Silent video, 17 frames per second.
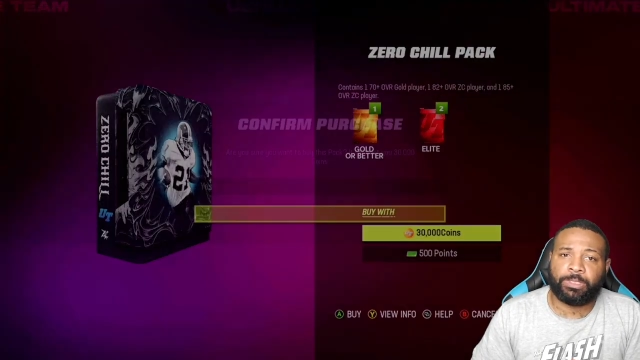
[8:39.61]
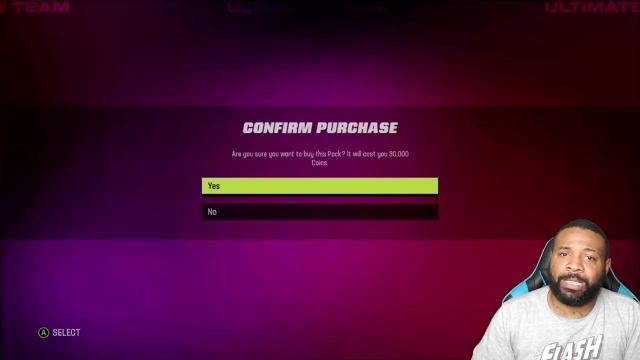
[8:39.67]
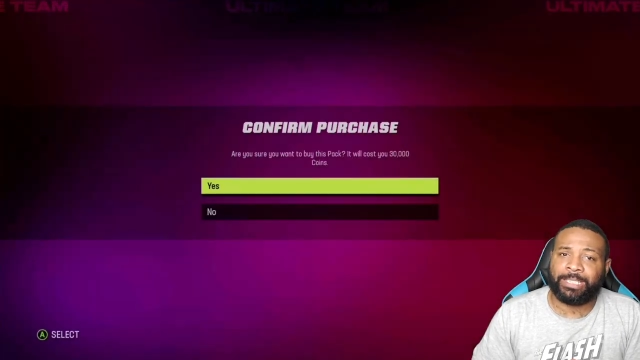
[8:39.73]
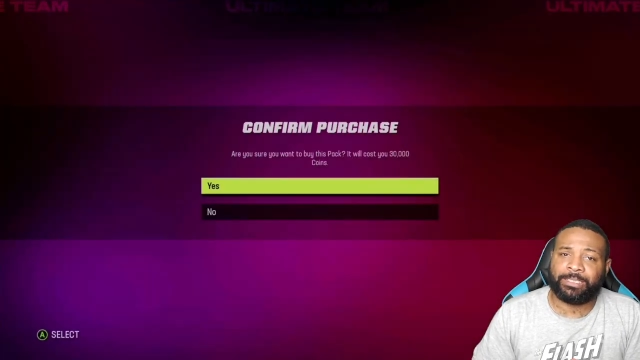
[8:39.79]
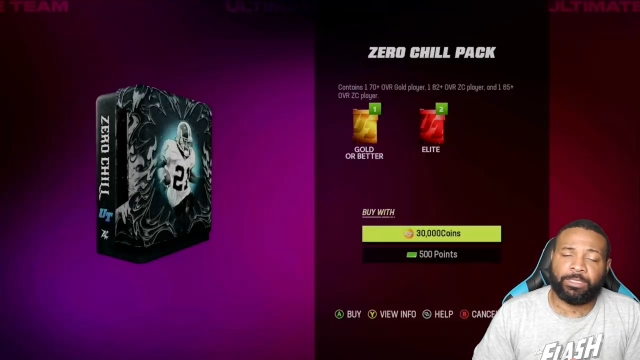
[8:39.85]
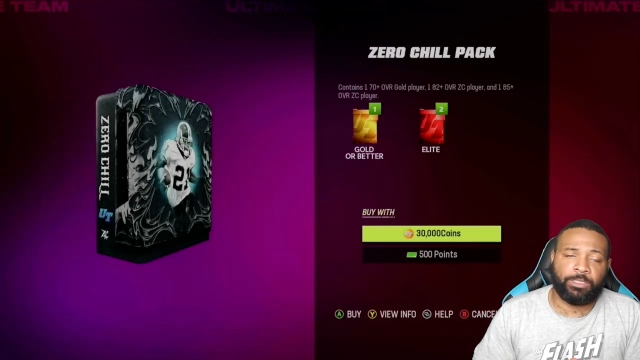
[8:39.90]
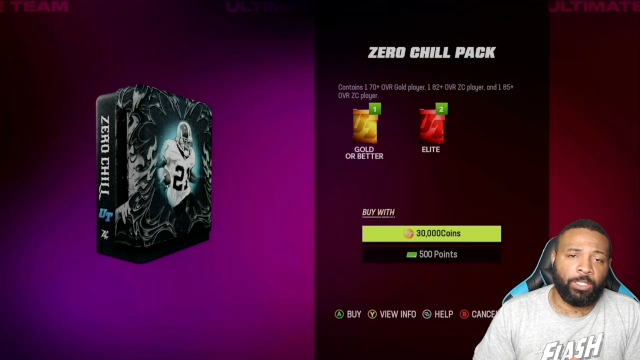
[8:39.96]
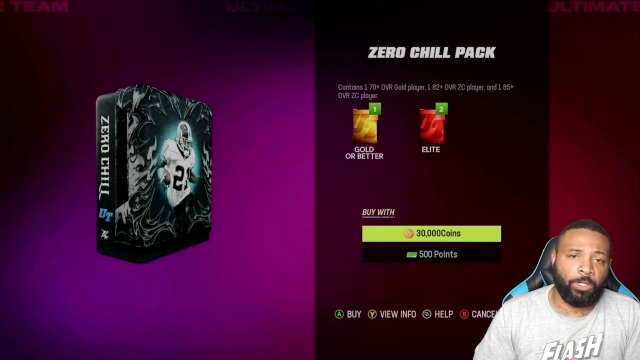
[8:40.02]

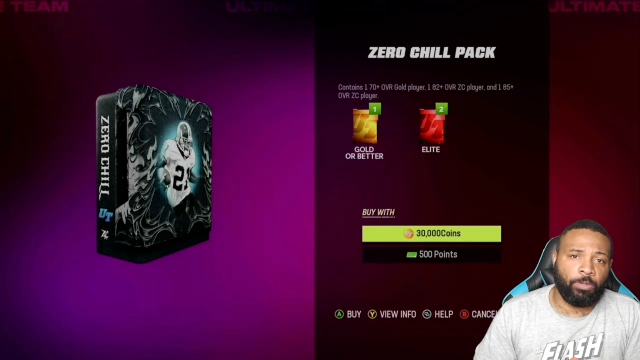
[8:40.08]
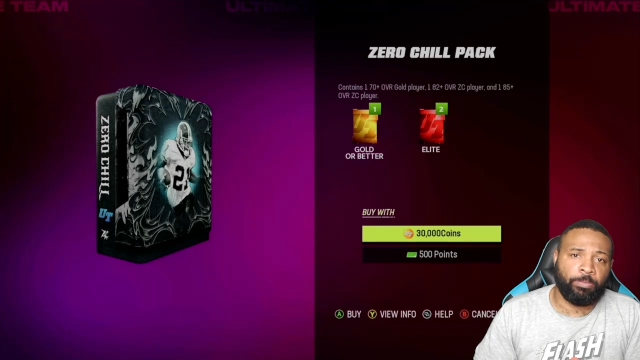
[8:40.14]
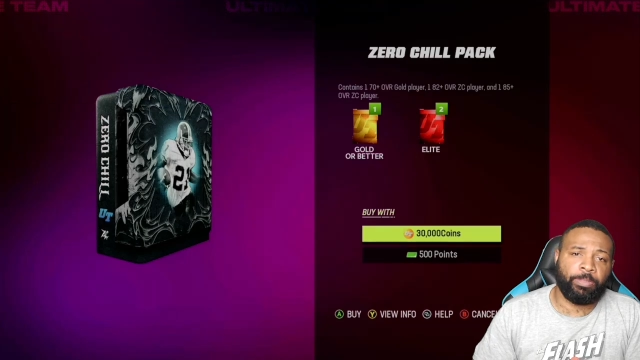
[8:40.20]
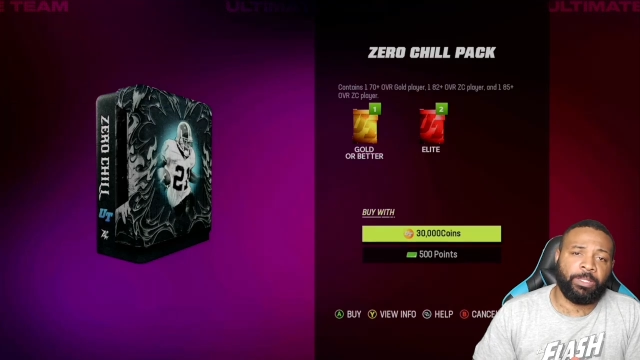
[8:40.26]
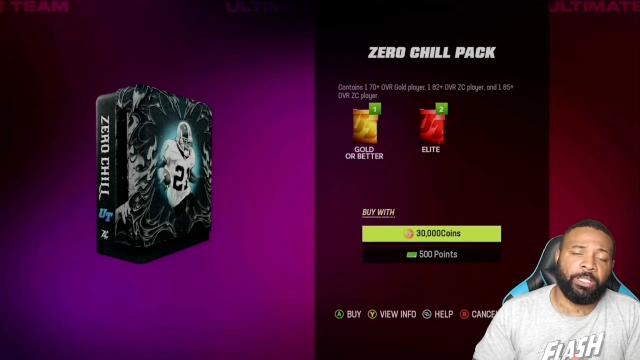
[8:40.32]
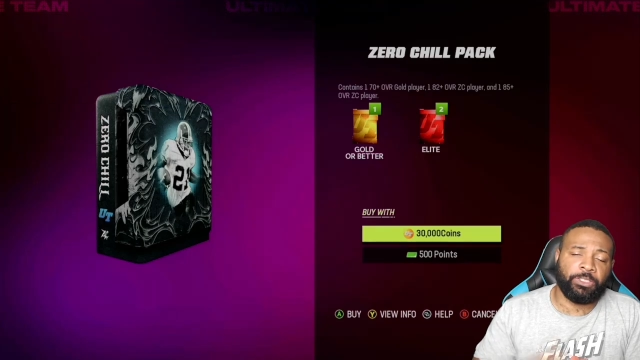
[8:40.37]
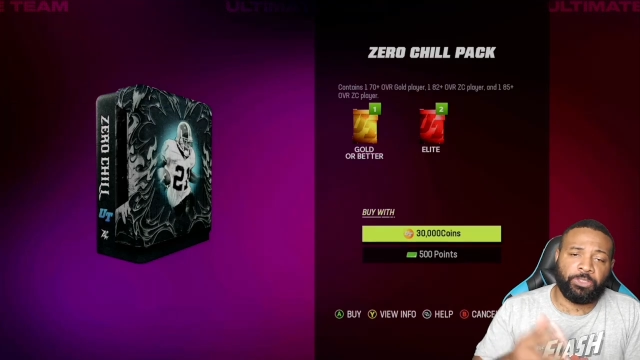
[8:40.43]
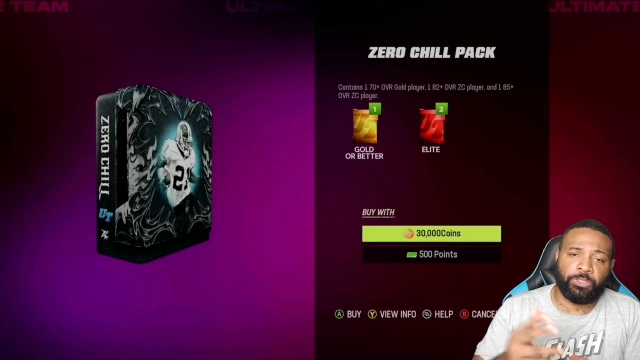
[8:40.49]
that's a dope,
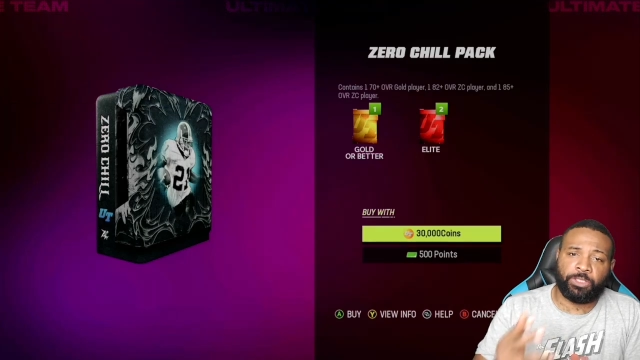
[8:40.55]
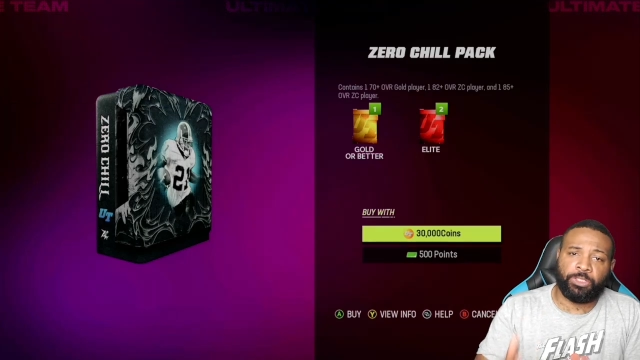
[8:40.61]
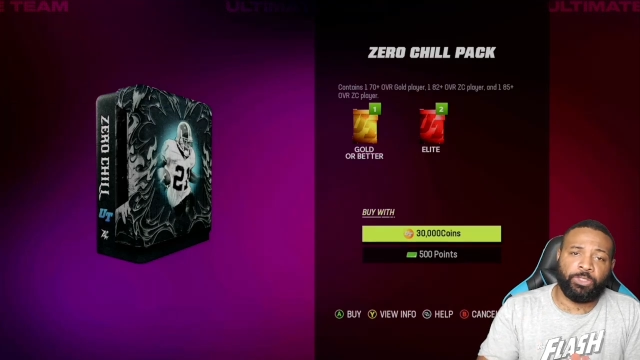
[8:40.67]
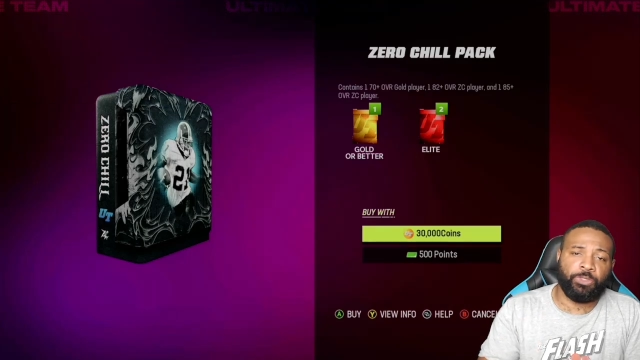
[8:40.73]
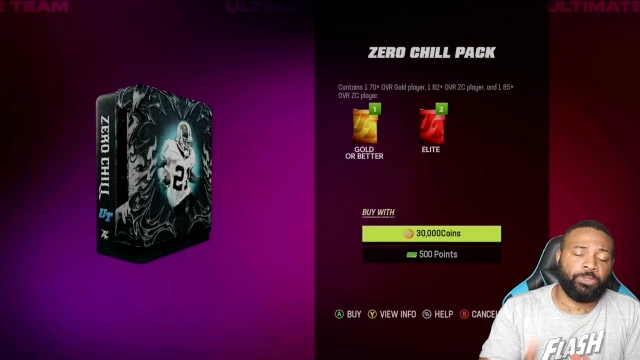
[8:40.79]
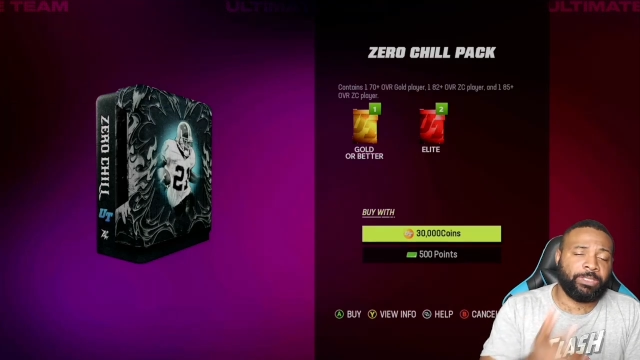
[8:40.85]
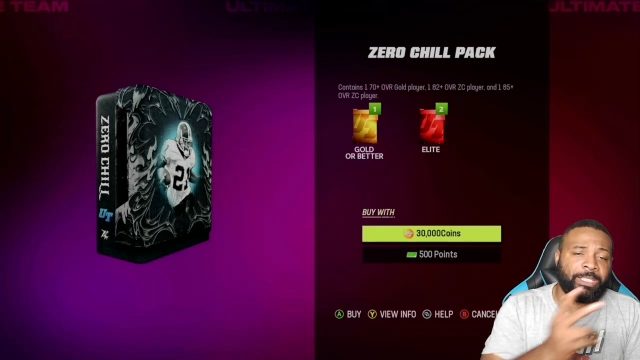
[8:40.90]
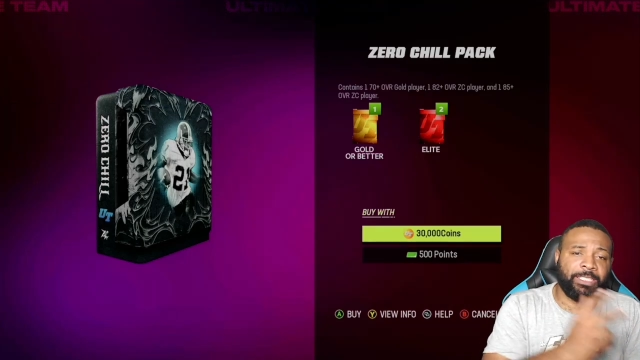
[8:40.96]
because you can
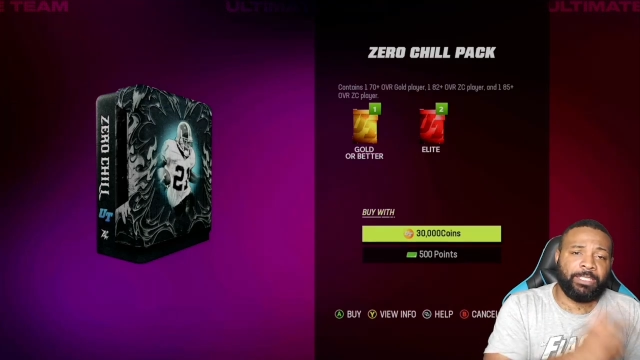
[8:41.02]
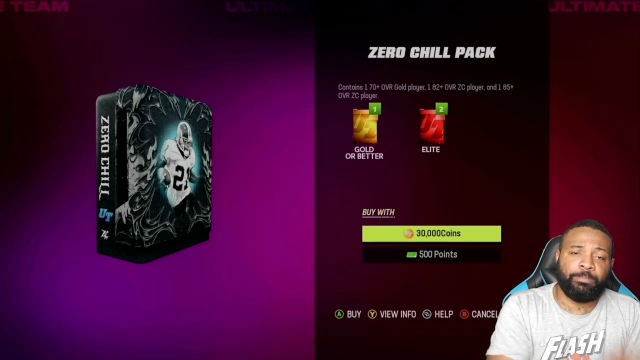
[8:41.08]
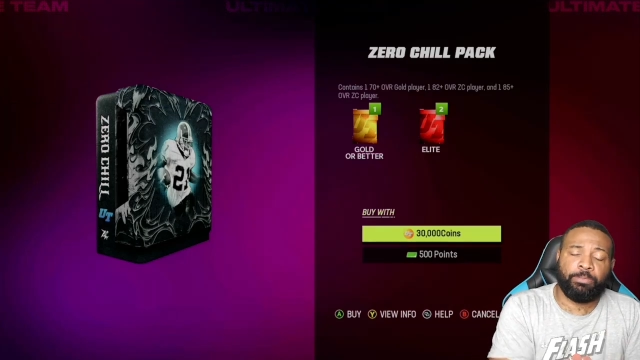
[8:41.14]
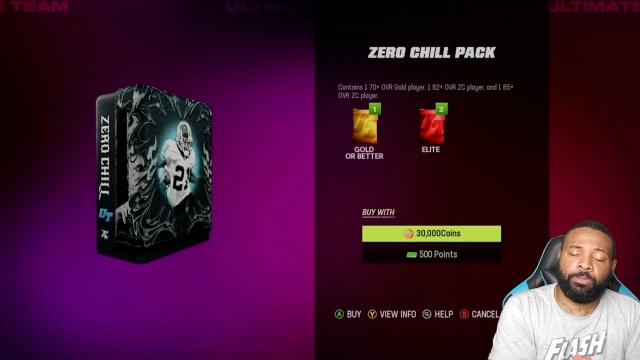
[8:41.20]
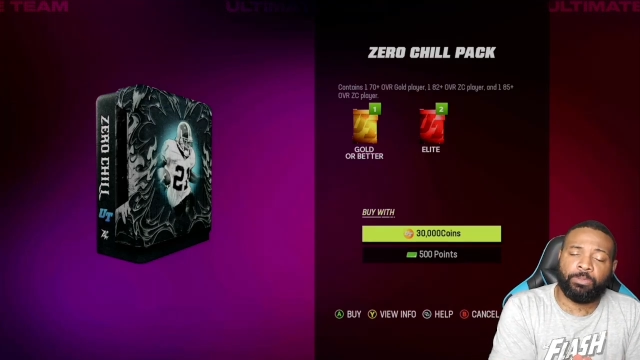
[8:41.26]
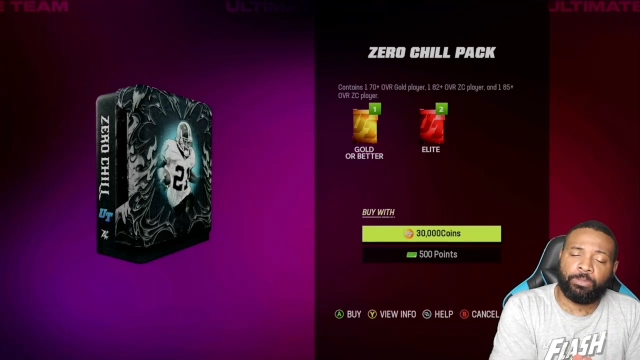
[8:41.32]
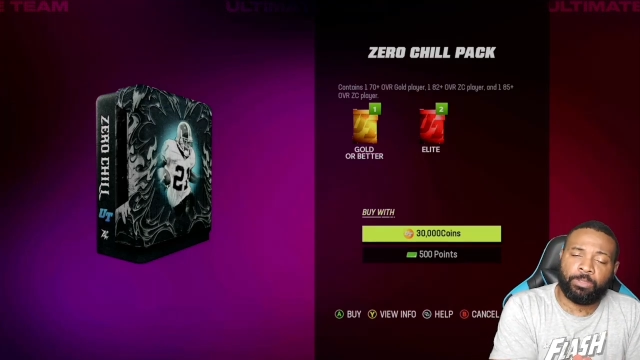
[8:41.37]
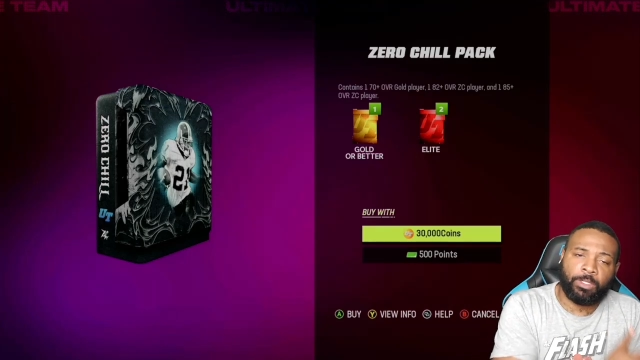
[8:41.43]
use that to
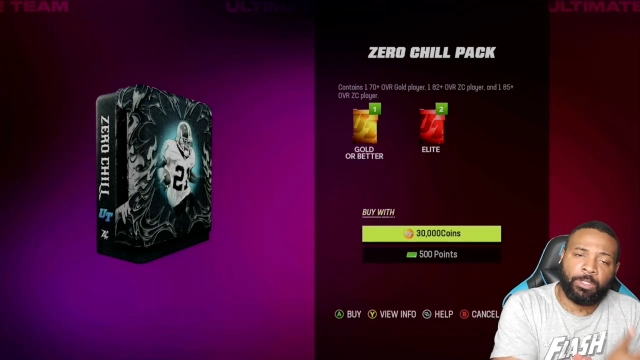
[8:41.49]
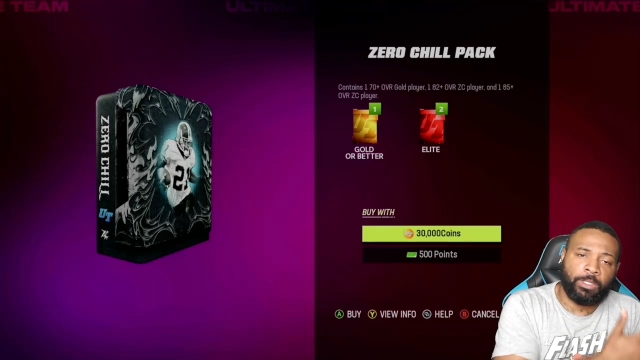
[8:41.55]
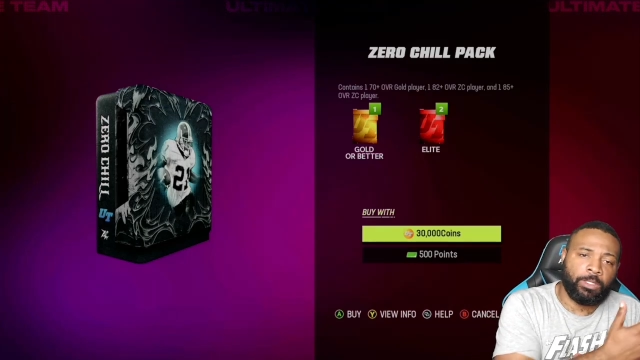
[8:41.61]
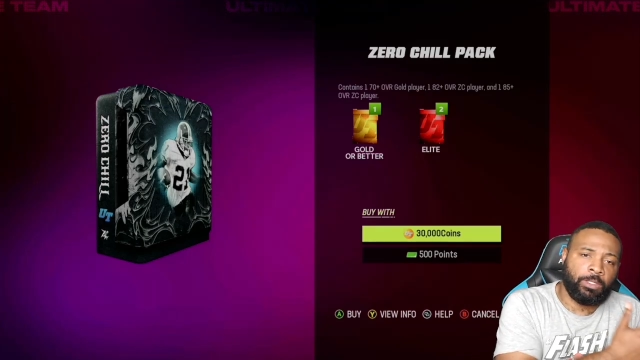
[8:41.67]
pull